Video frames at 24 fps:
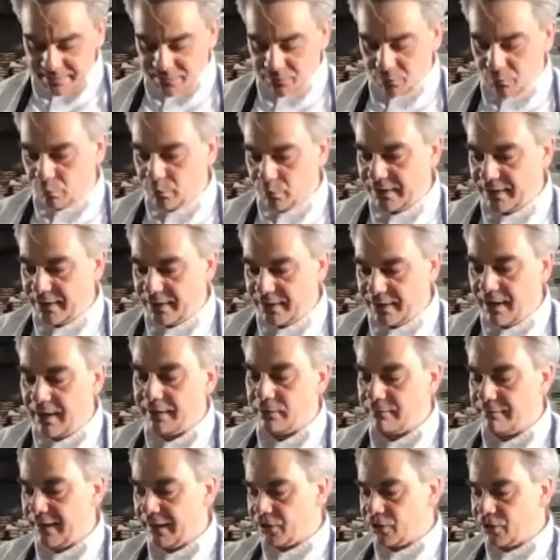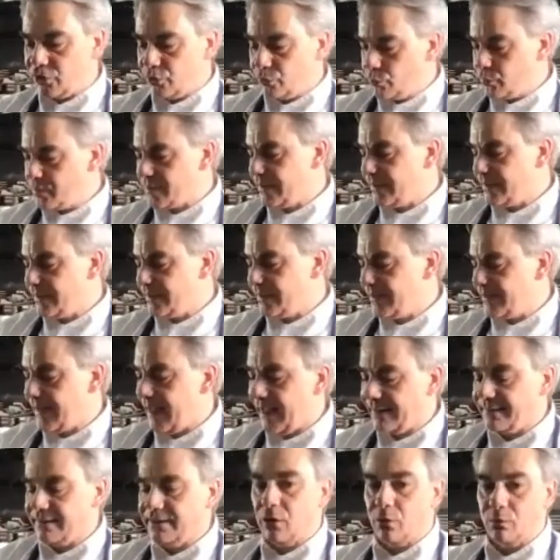So we kind of like use it a
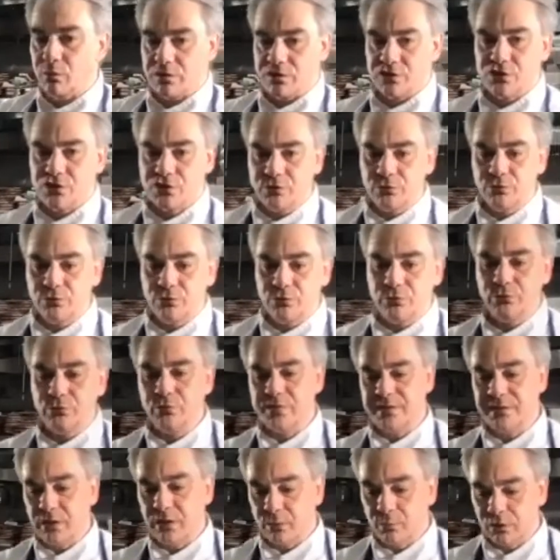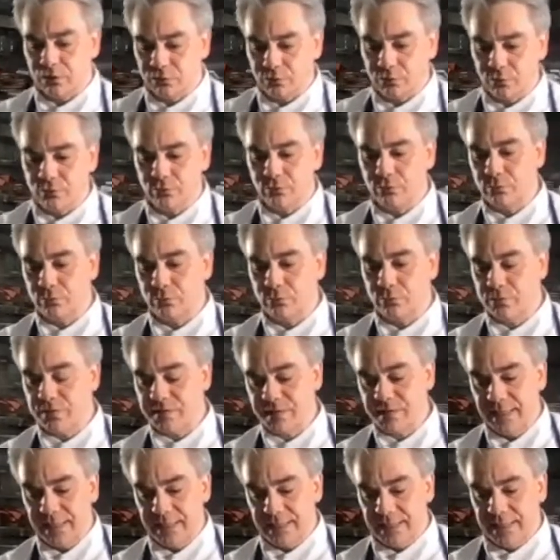lot in our stews, in our doughs,
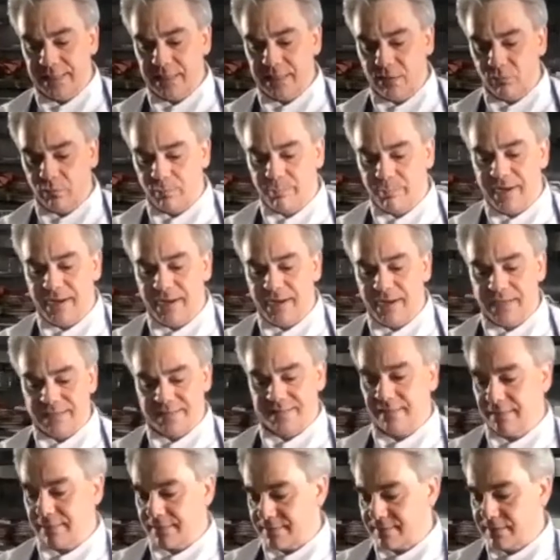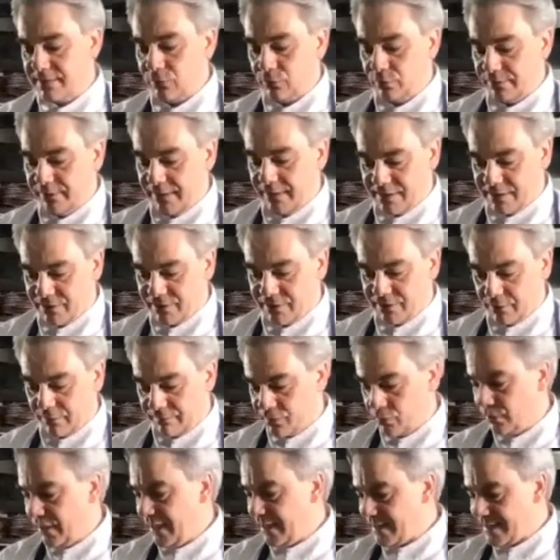in our pastas and all that stuff.
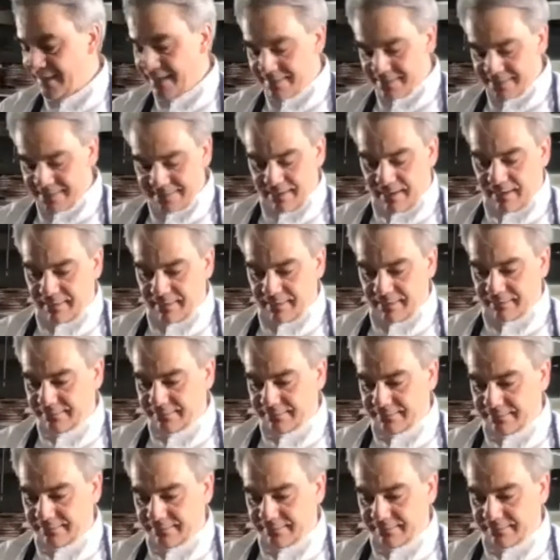So let's get started.